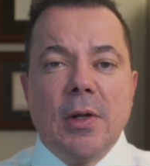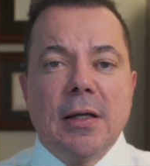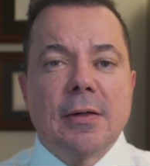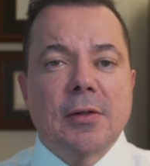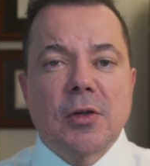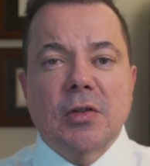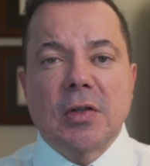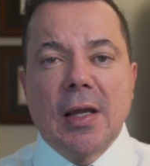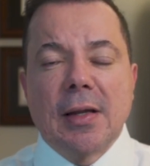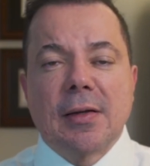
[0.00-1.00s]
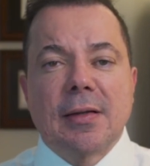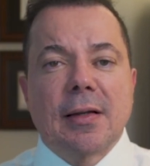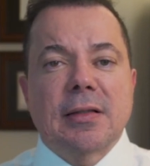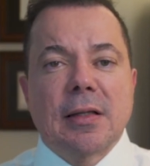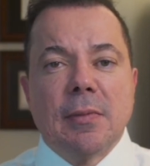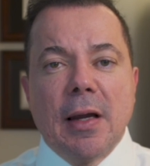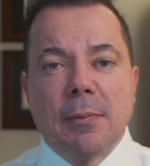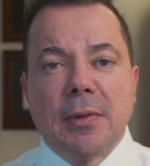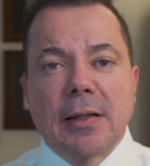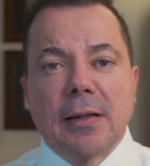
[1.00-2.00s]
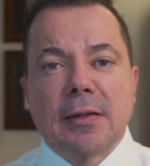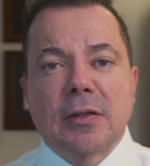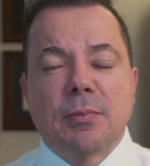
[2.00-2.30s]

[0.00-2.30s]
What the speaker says: We understand that some applicants,